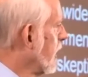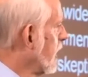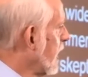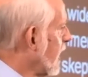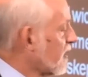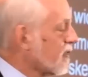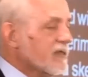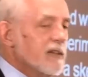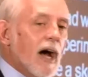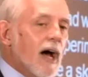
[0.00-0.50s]

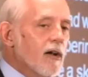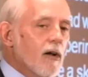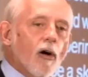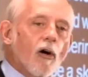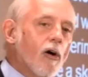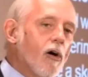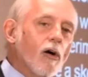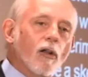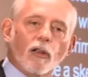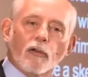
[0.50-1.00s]
It's not
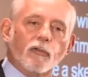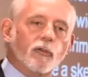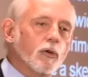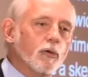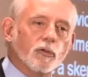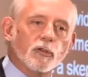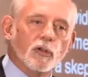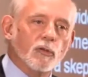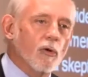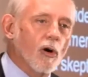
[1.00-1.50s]
all of
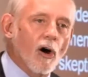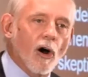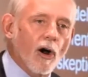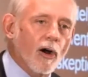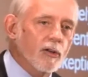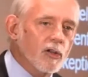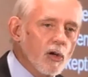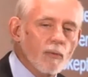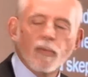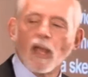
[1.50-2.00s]
who you
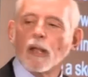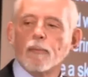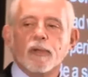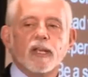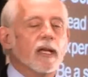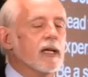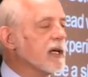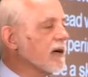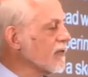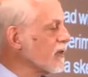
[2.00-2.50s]
are. You may
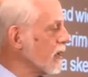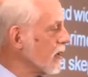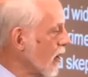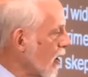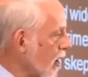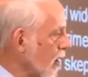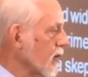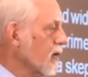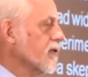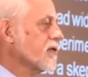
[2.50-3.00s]
be a gifted
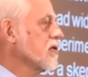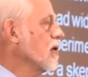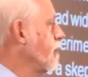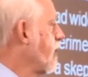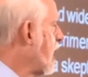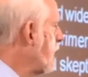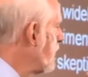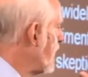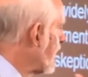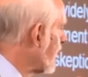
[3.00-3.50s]
artist. You
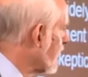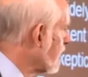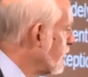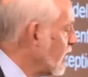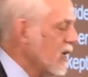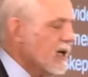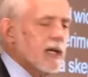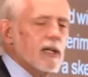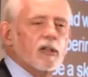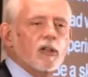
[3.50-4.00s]
may be a
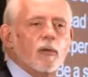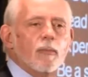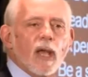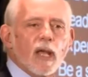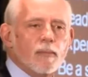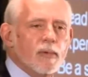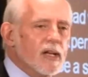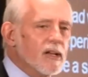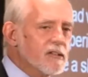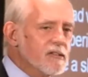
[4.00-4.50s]
comedian. You
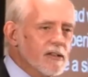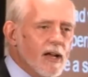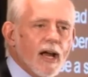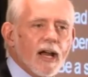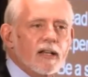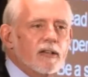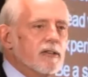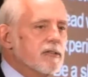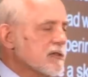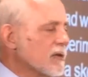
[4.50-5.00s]
may be a
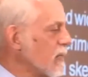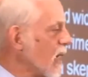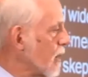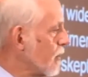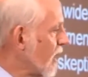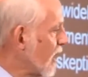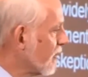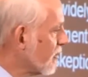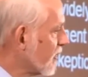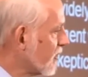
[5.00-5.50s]
scientist. You may
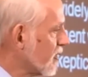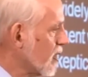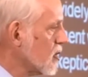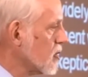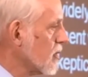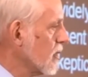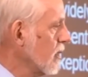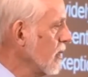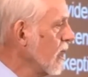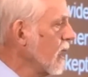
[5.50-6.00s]
be a
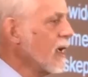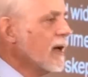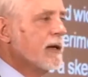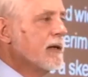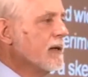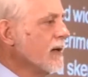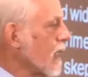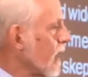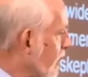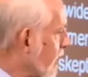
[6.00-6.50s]
physician.
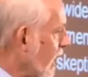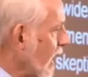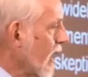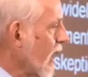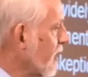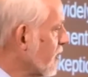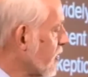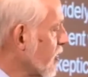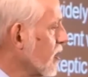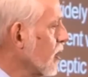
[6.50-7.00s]
None of that
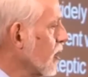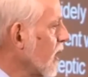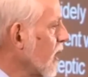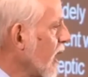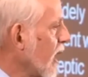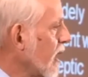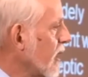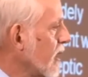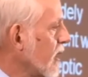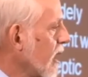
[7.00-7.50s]
has to do with
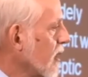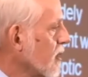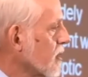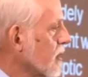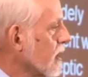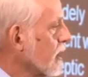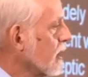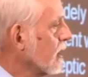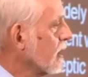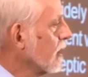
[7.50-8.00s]

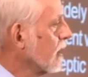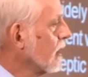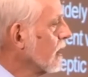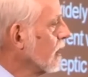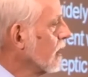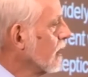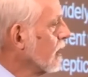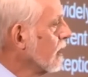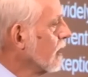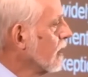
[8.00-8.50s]
ADHD.
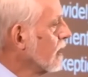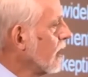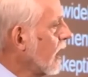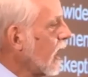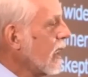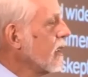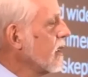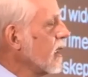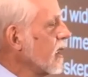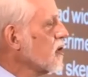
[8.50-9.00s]

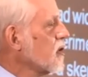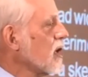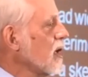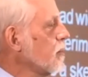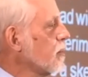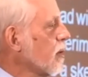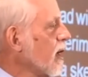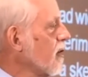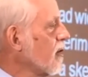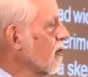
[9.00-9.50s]

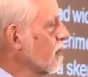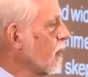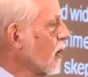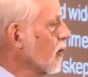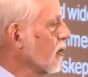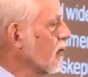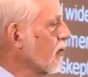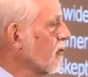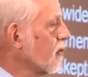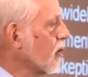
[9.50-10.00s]
ADHD
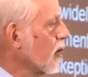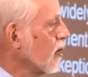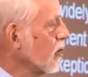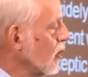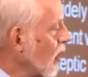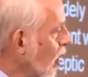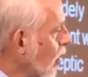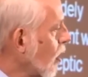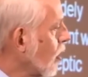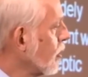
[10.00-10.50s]
predisposes to
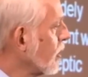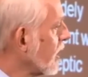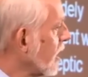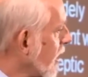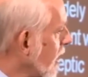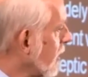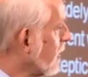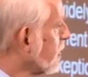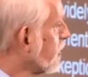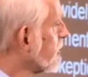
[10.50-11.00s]
no
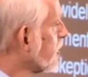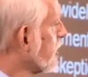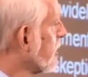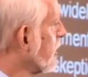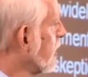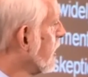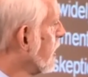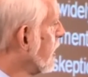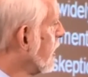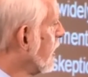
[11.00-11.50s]
gift,
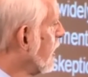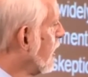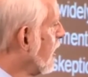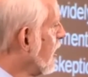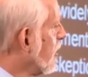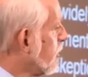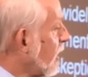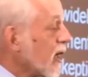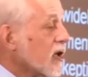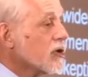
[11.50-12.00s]

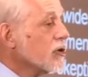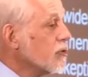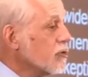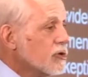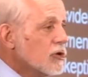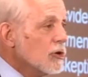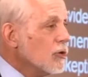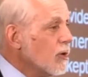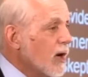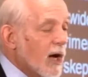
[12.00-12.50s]
but you
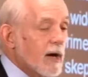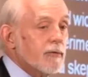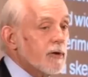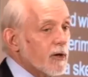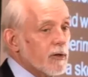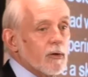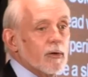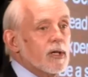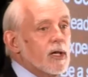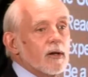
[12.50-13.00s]
do have
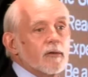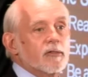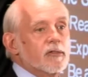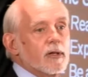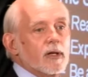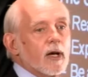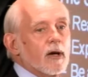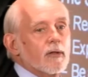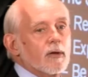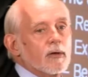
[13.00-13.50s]
other
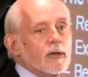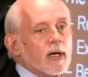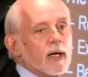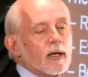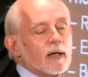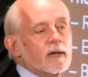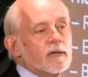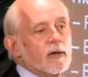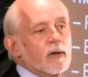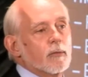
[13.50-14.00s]
gifts and other
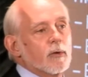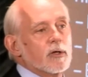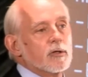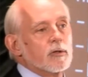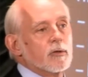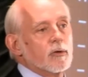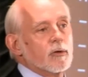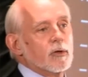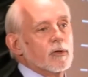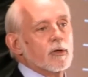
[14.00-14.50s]
talents at
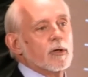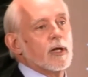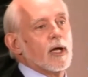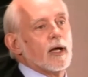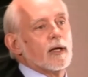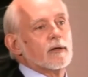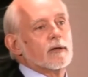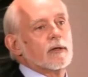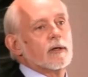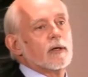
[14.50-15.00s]
what you are good
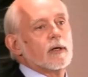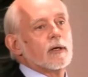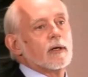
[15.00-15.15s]
at.